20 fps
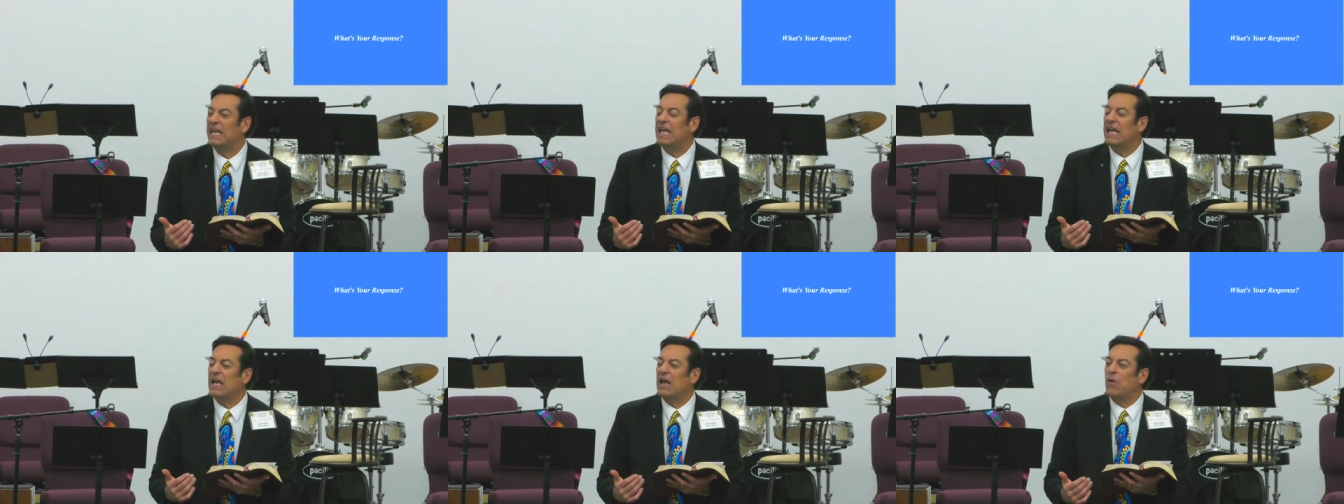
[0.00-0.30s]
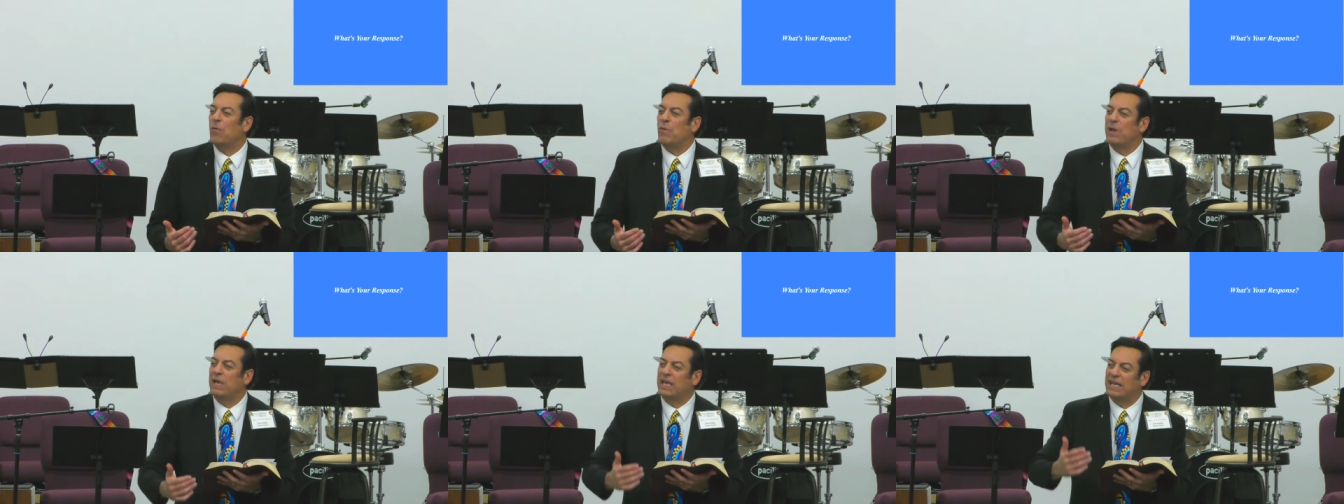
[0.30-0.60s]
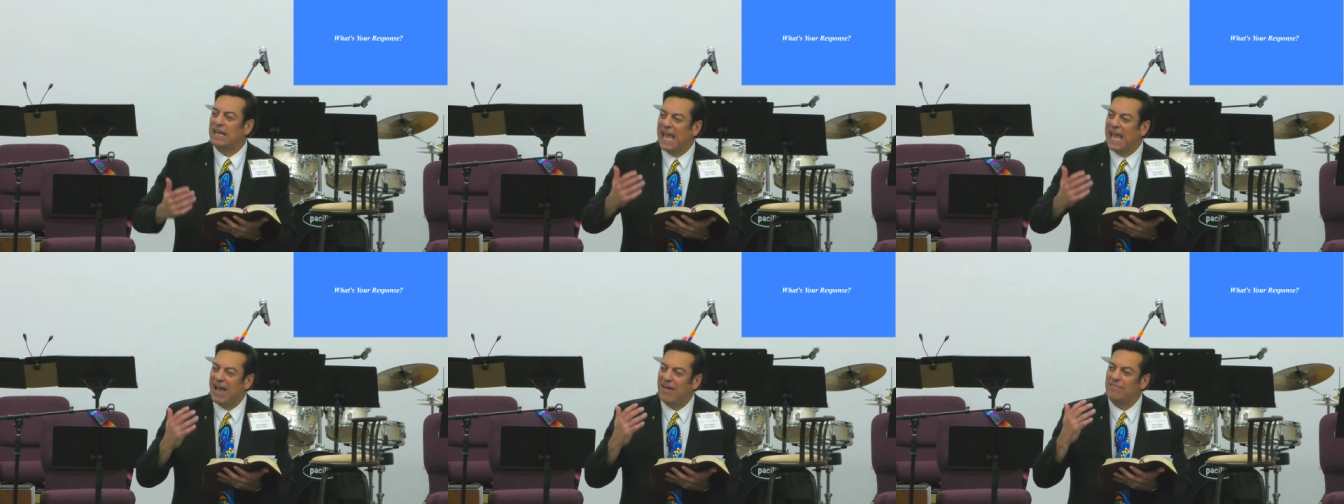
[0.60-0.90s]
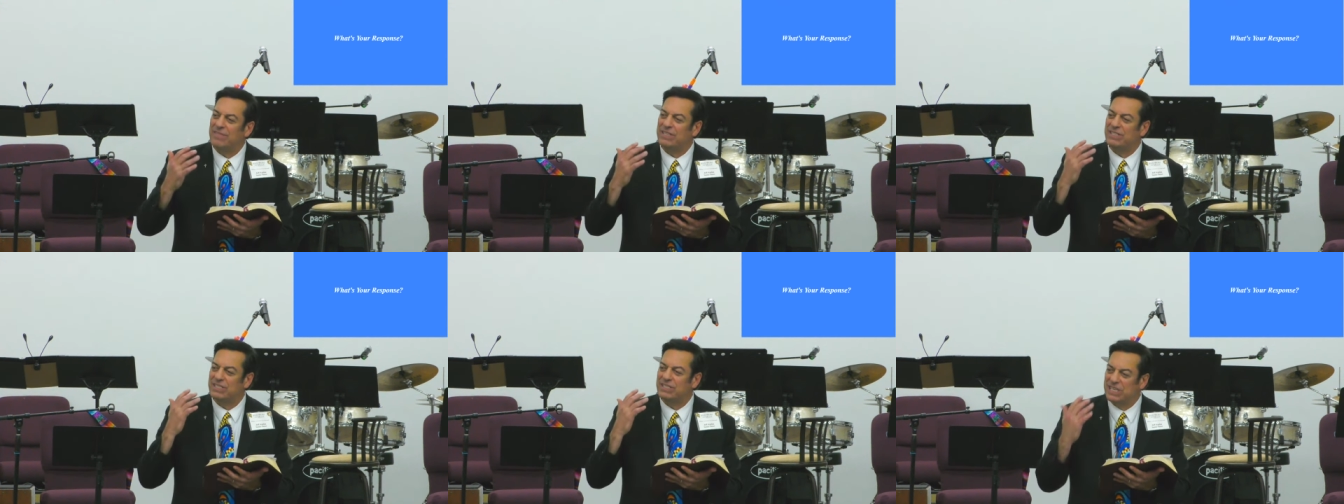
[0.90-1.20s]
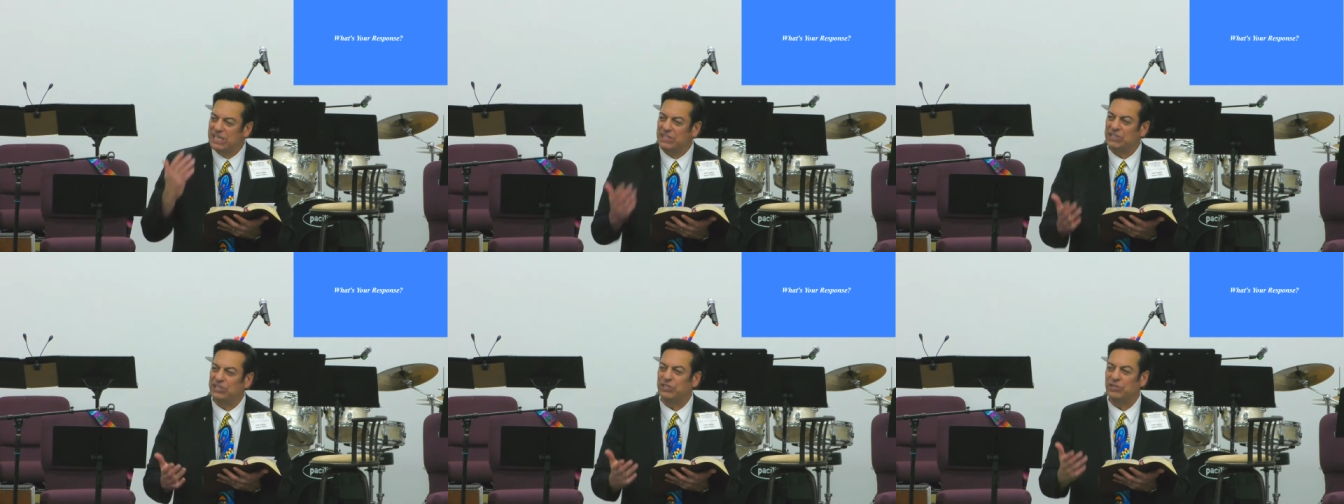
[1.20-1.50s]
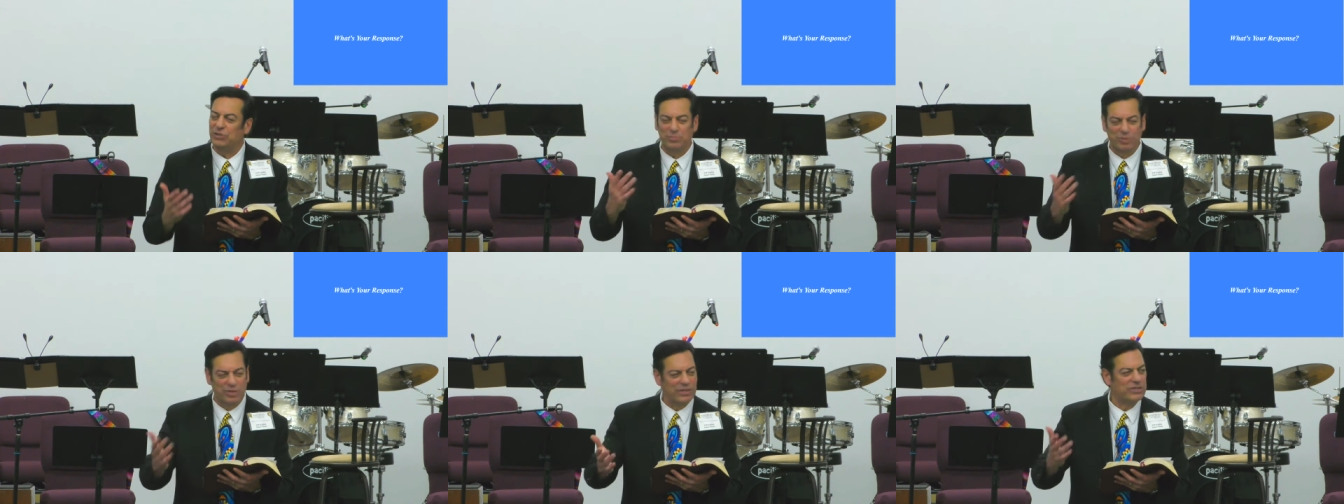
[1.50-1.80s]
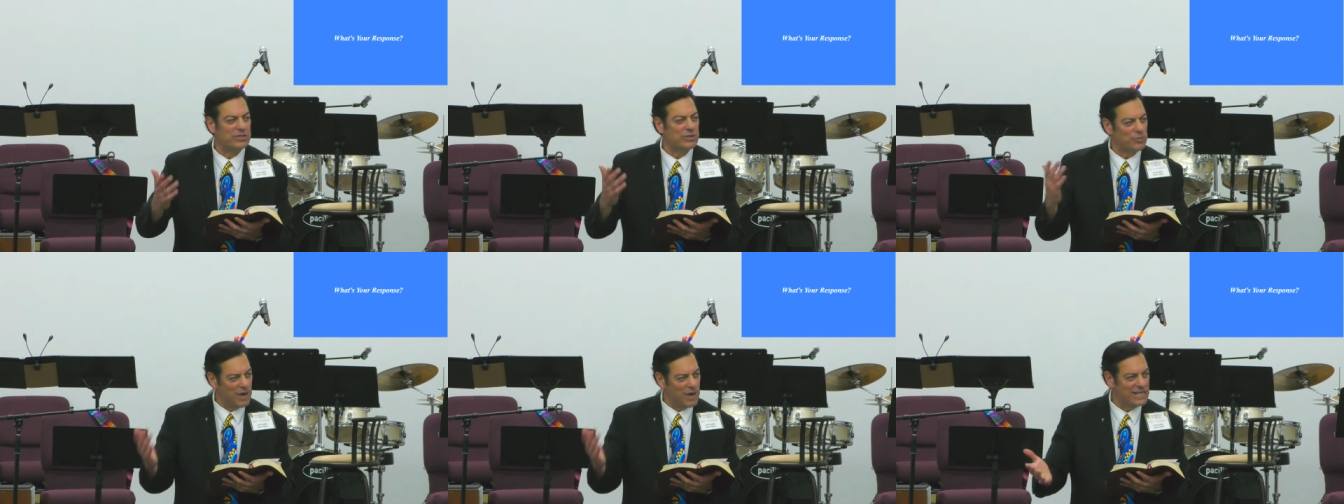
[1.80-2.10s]
we can have this issue put to
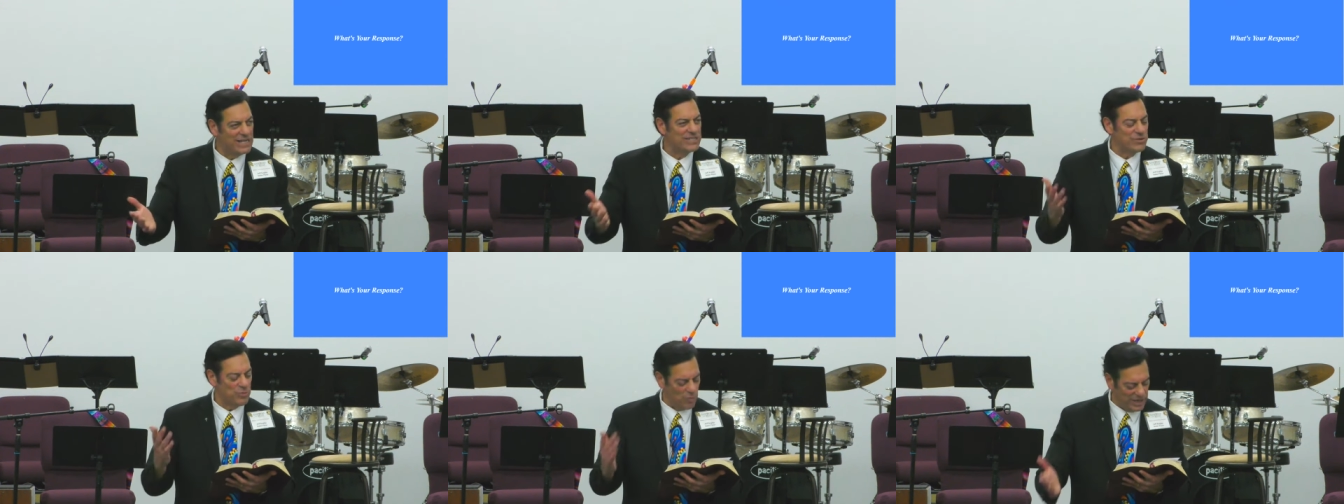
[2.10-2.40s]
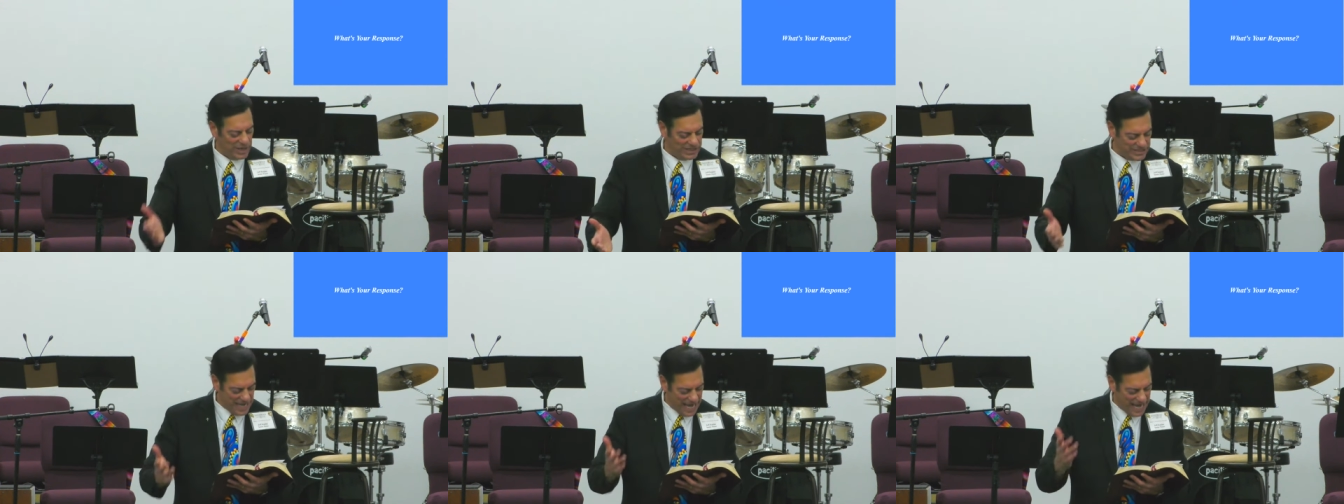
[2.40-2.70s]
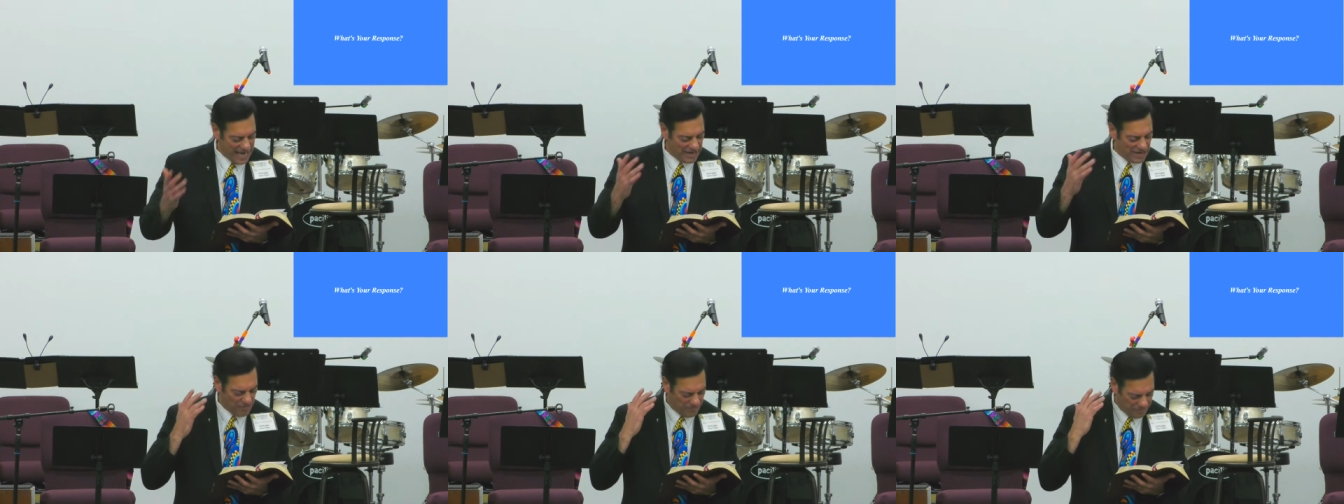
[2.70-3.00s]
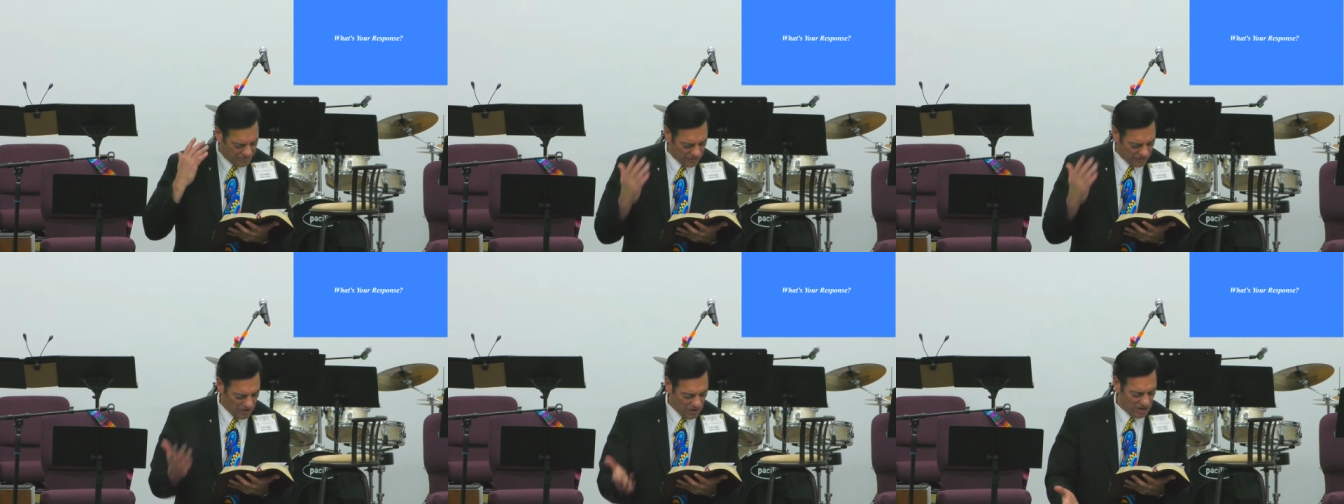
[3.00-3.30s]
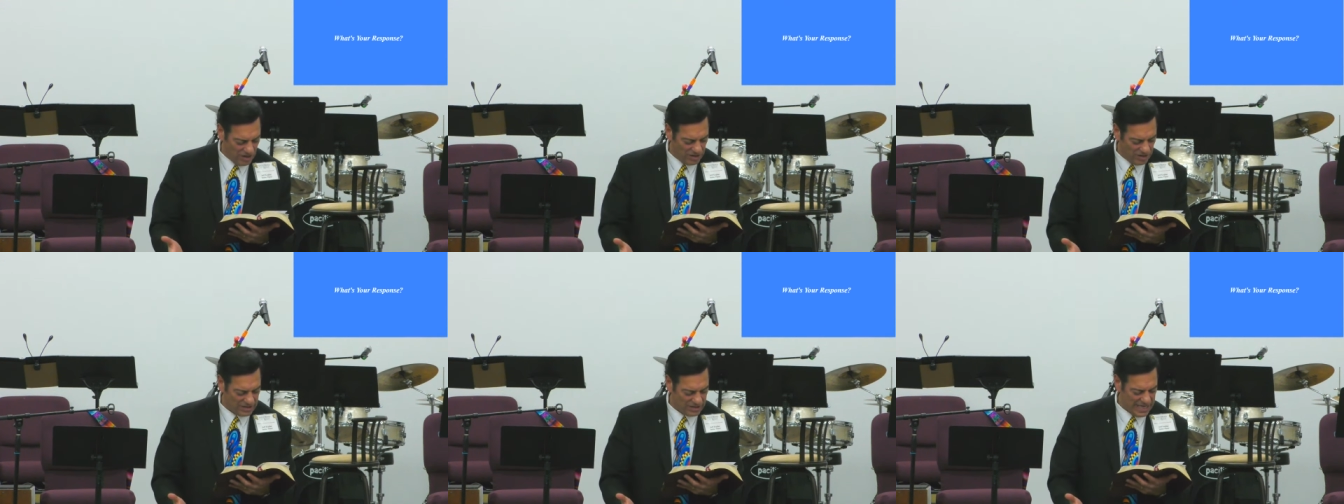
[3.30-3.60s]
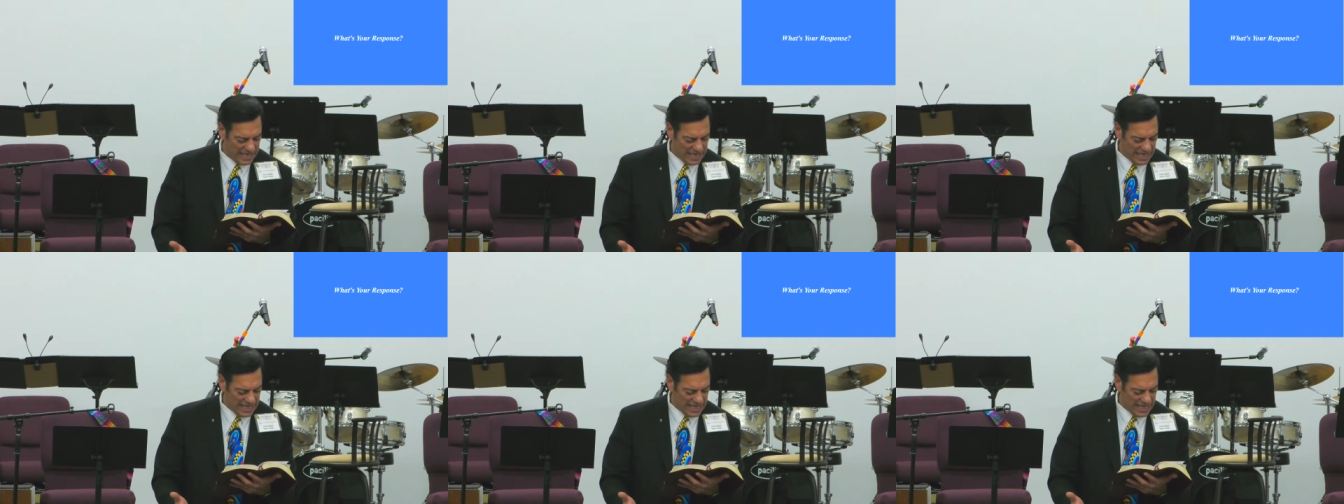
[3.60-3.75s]
rest once and for all.